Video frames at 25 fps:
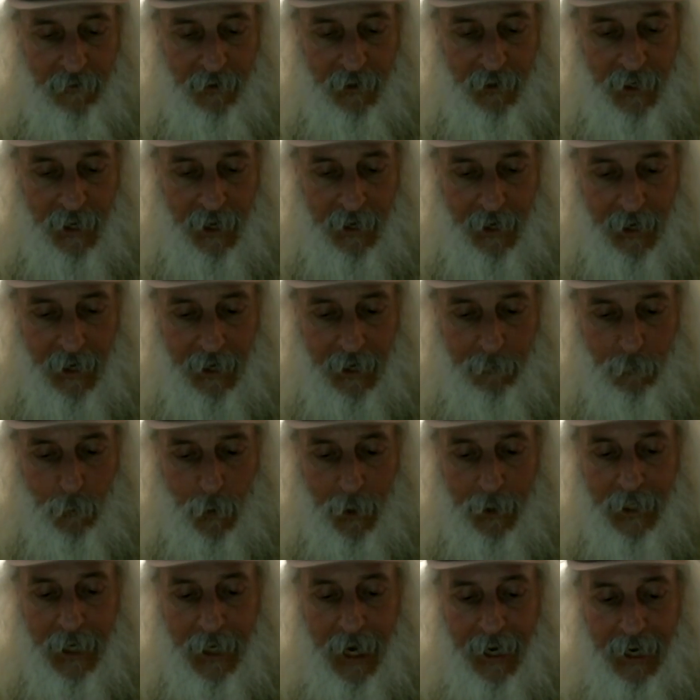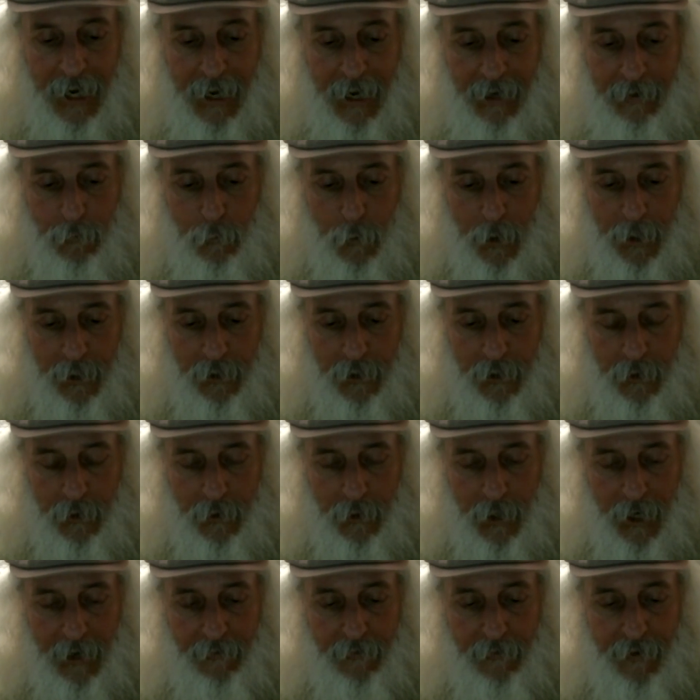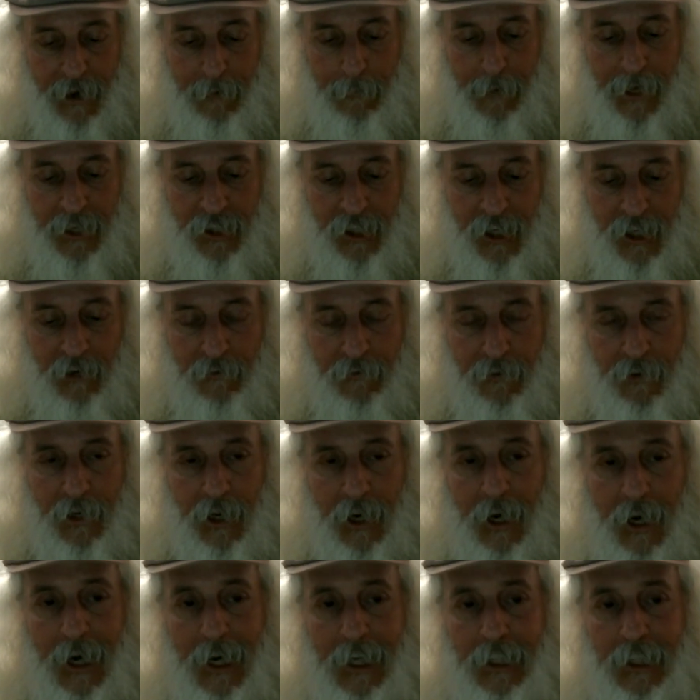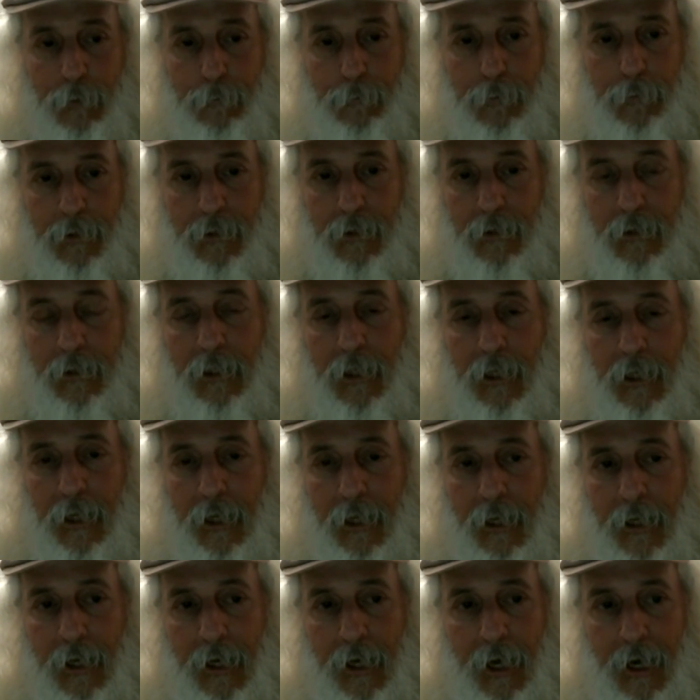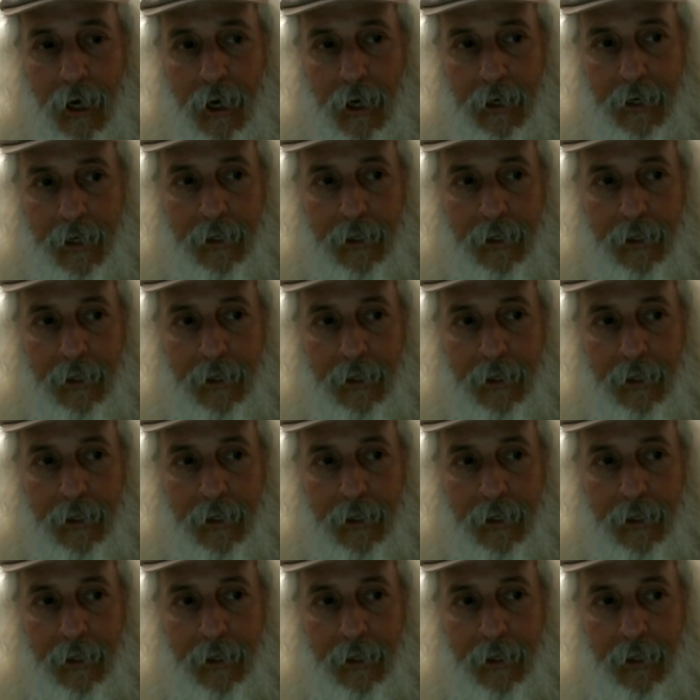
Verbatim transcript: And I and one night I went to I found myself in a hospital uh, in the